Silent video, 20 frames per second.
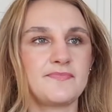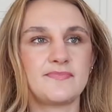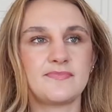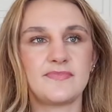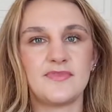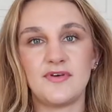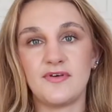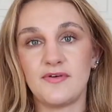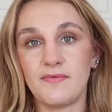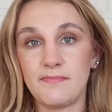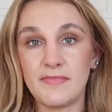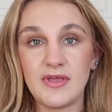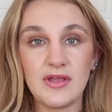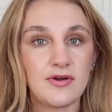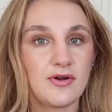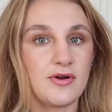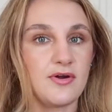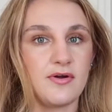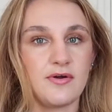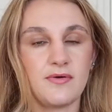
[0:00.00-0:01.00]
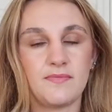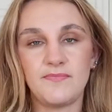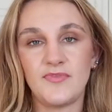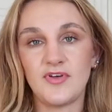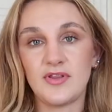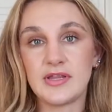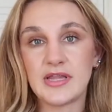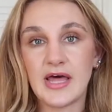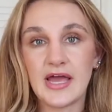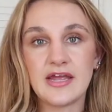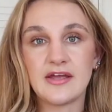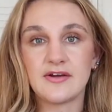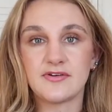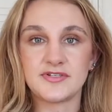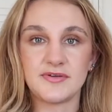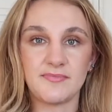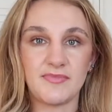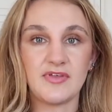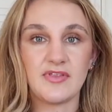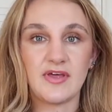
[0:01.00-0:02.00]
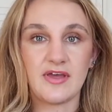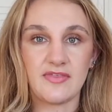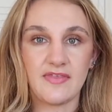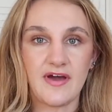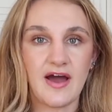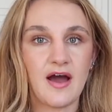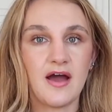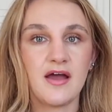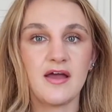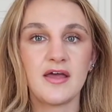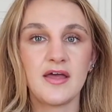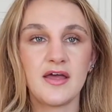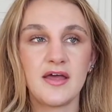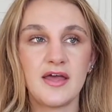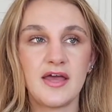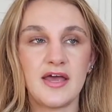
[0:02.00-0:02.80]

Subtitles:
the mirror, the light, or something like that,